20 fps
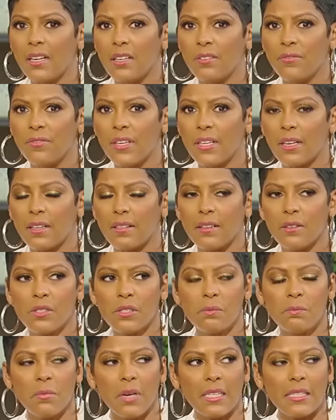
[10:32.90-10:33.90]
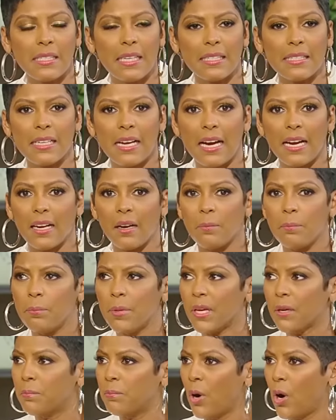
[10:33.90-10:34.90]
an event, I think it was Monday night, a
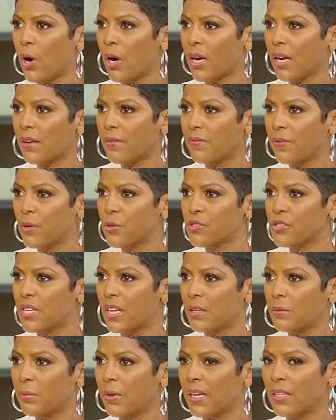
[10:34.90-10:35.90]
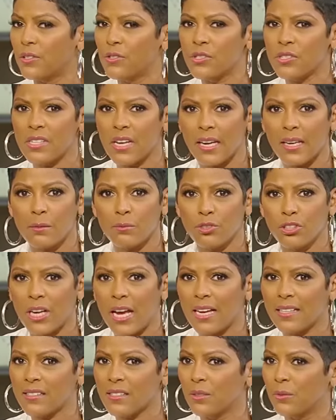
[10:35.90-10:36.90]
big party, folks celebrating you. Sam
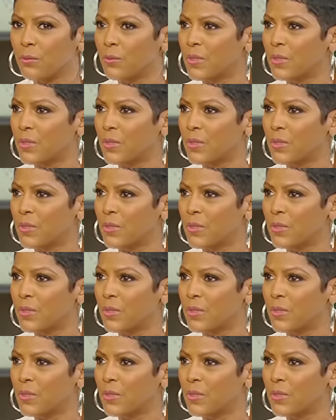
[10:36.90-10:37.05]
Jackson